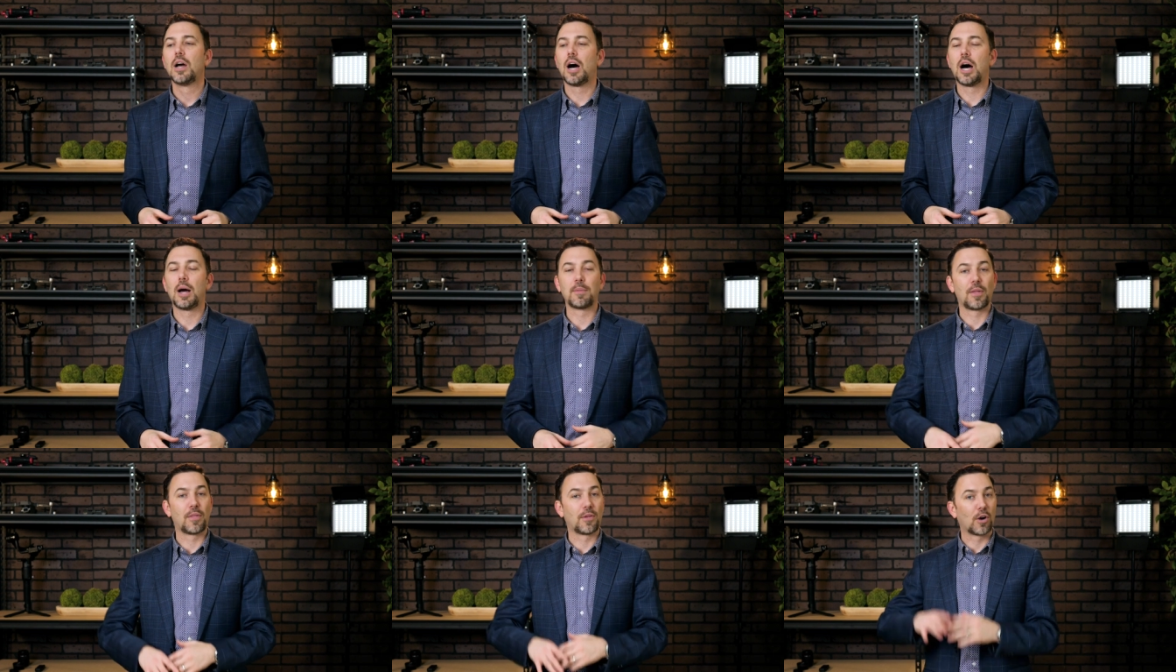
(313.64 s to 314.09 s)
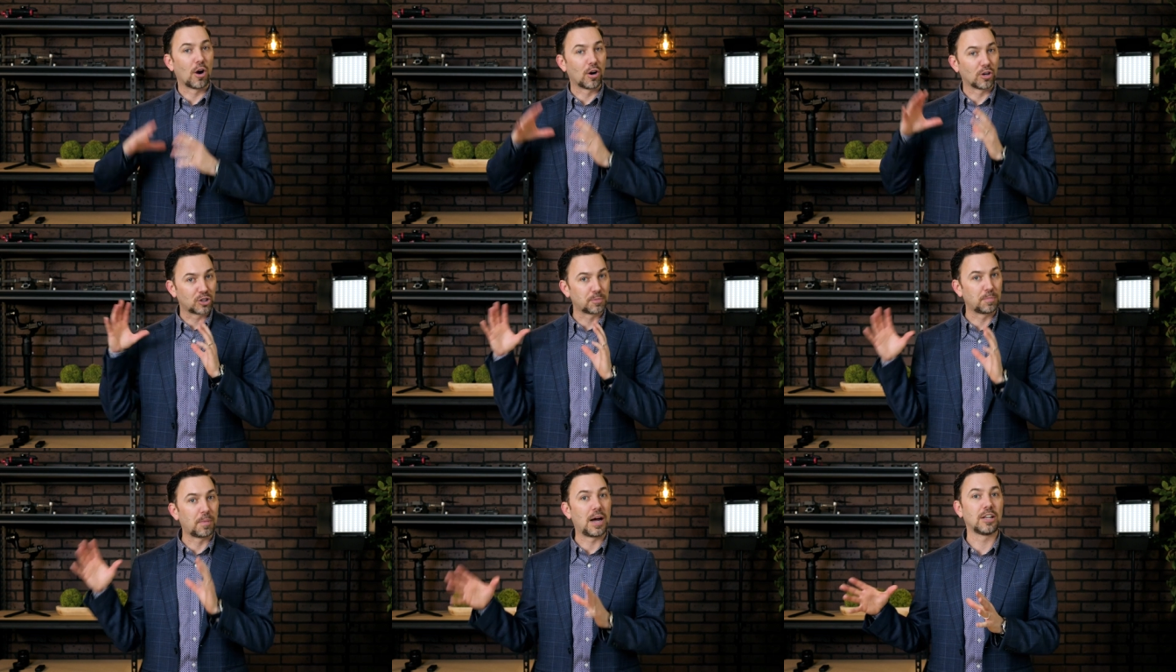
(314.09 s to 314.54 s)
Um, there are
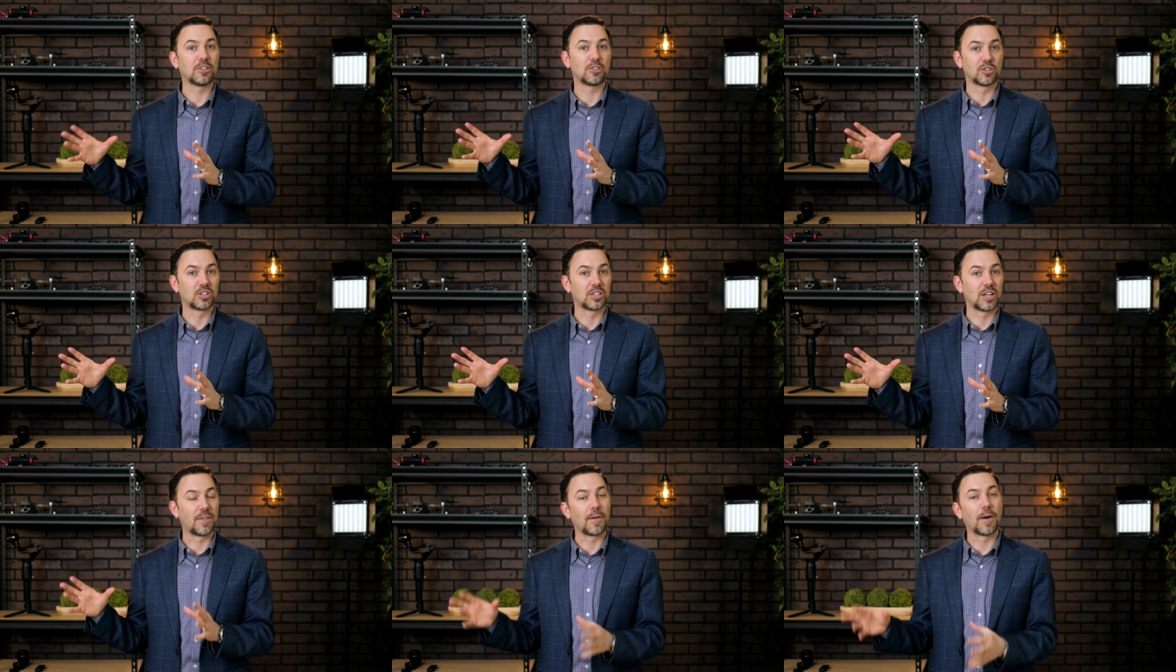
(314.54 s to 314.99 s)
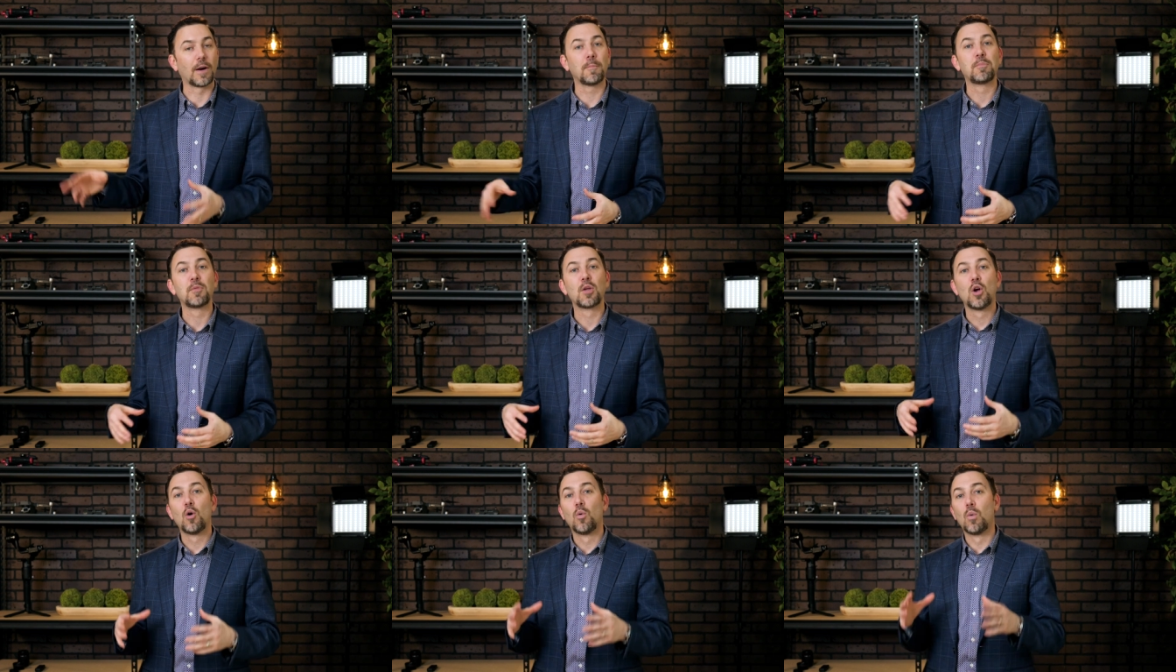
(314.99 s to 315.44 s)
sponsors in there.
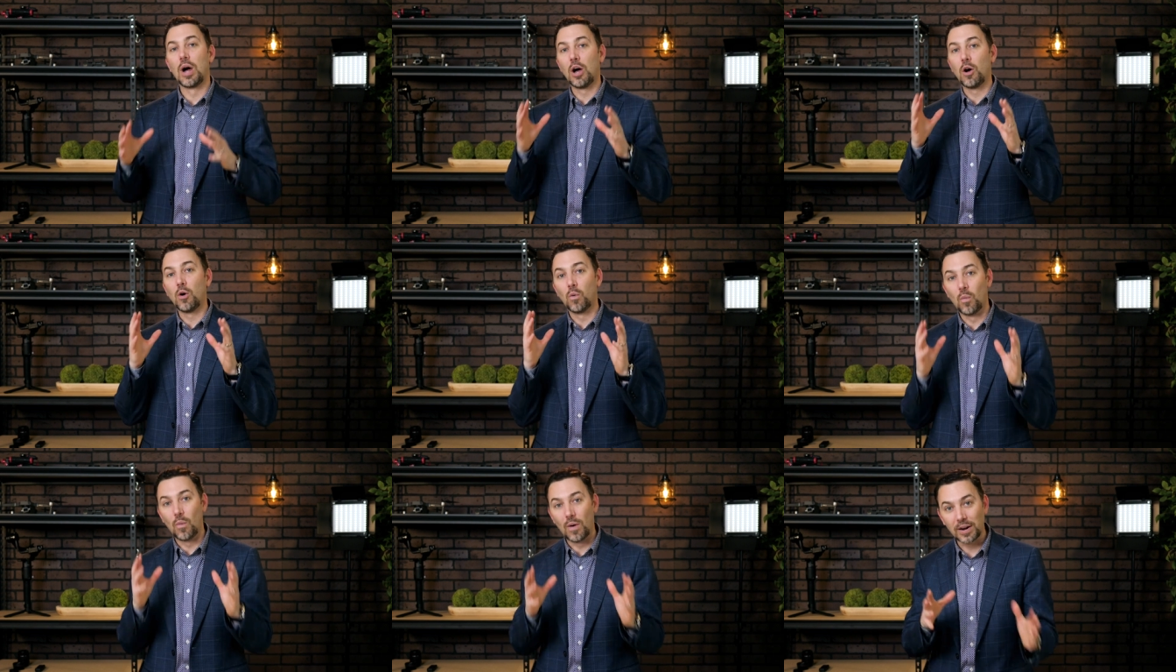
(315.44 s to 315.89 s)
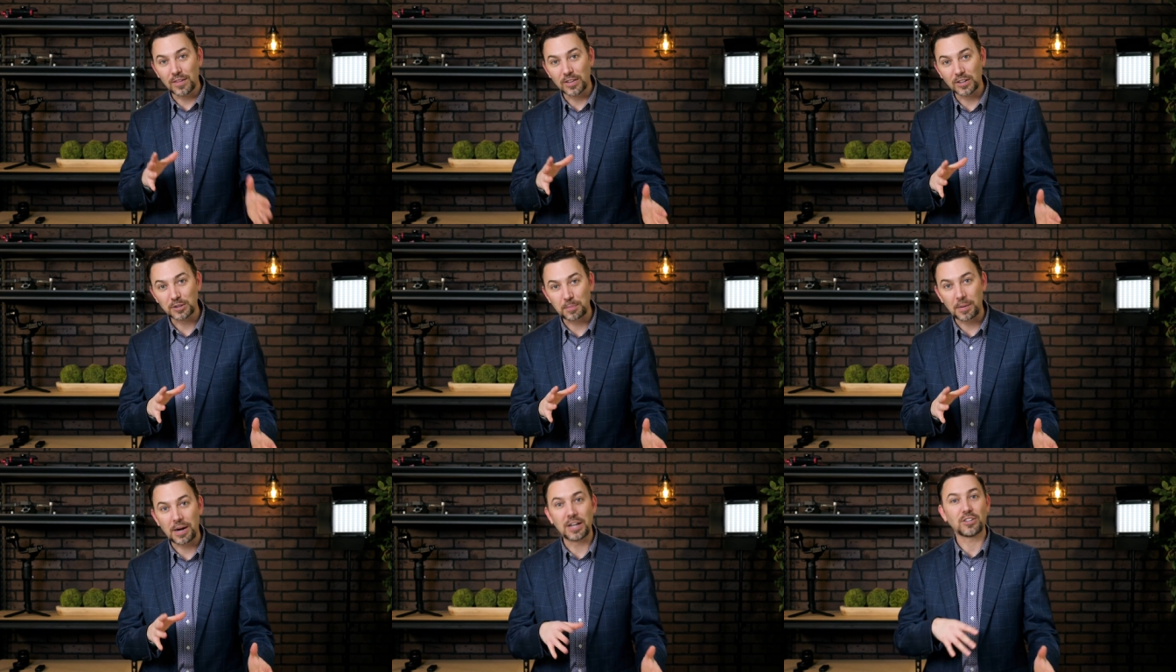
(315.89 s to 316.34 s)
Well, one of the
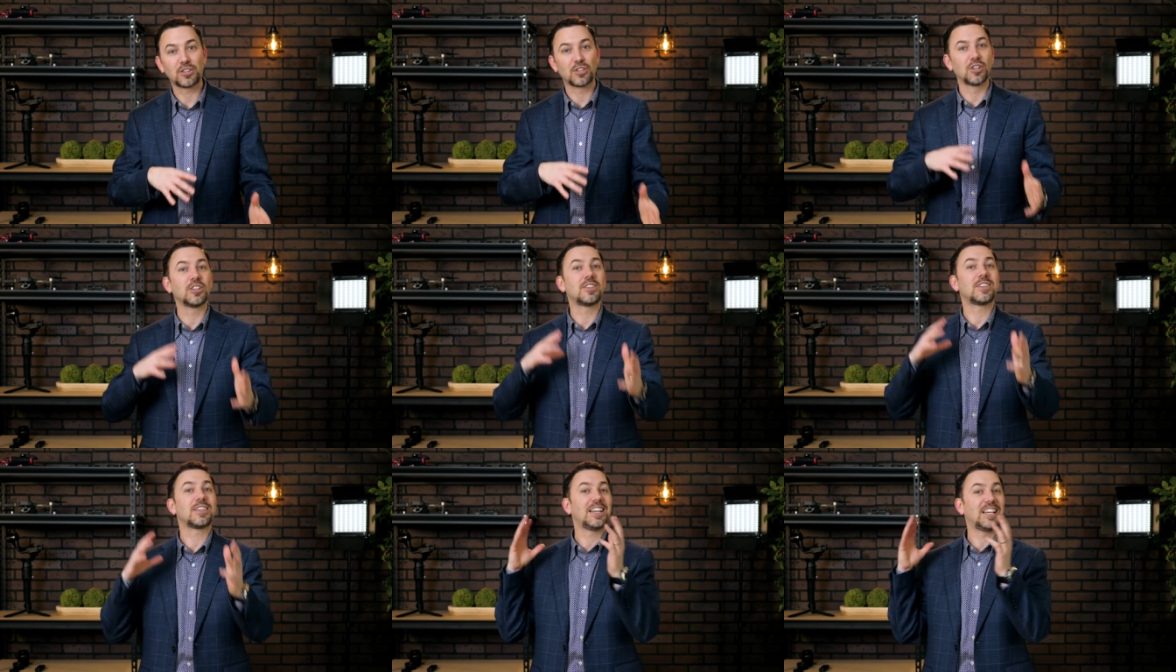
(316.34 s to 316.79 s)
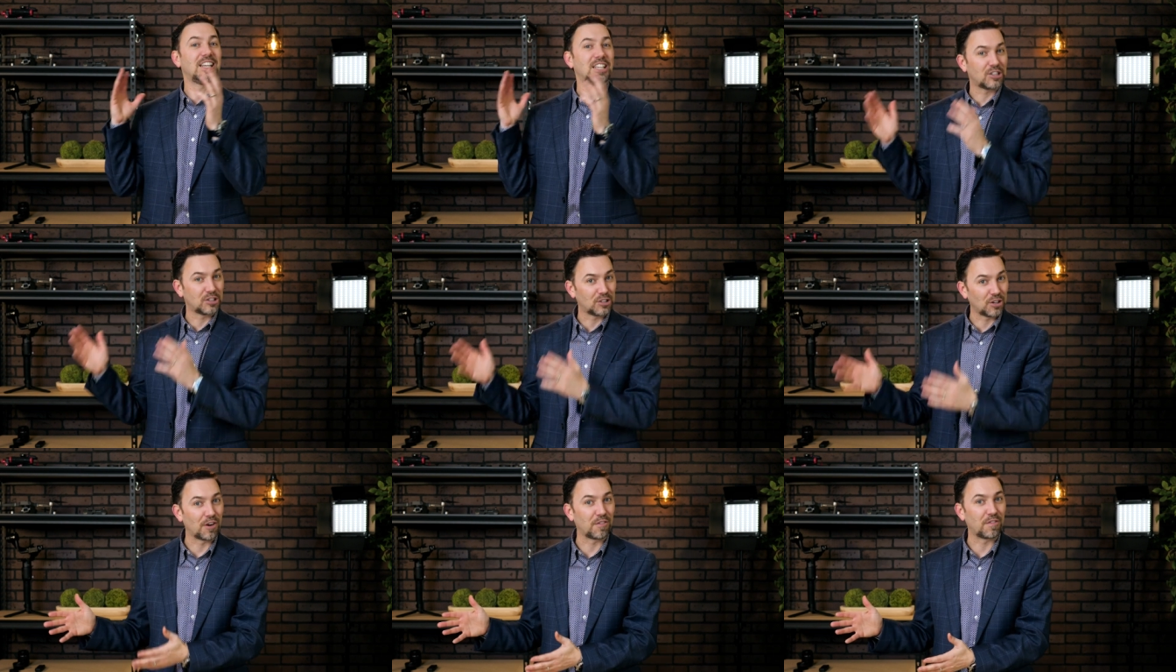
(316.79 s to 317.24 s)
sponsors is
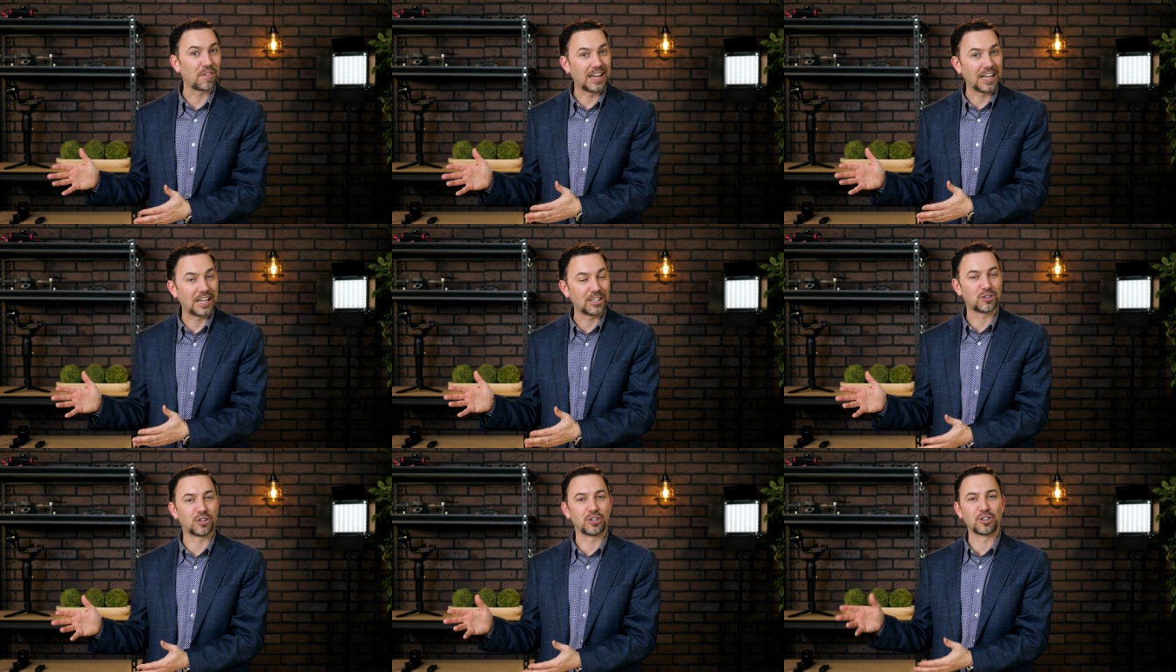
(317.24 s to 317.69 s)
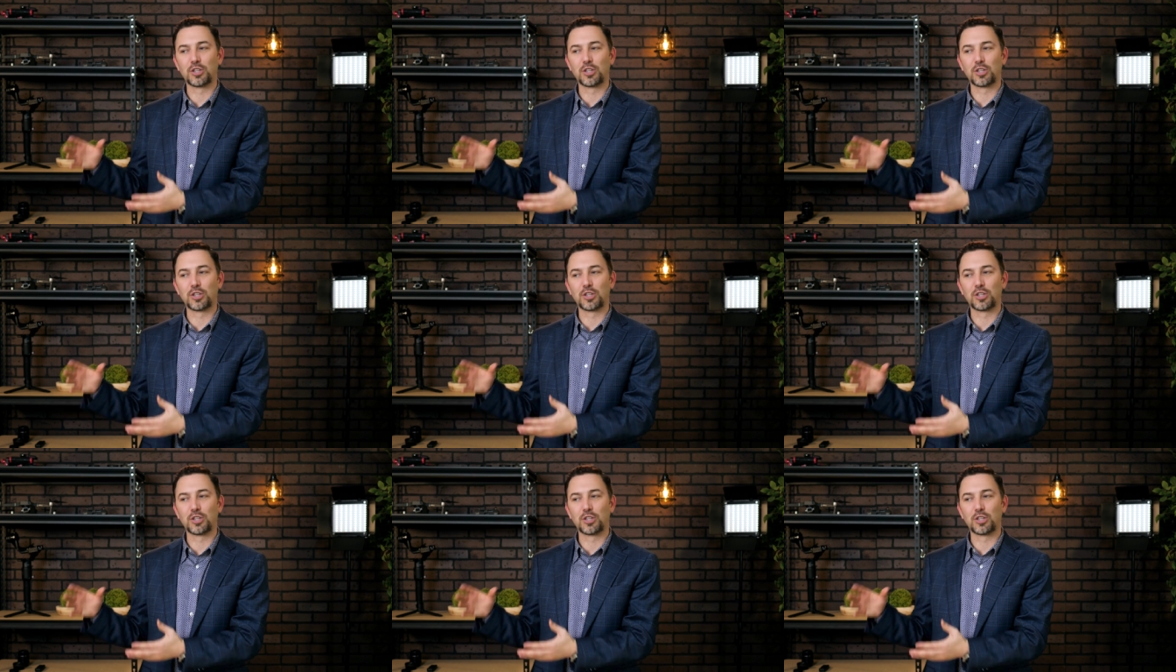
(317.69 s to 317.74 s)
Star Financial.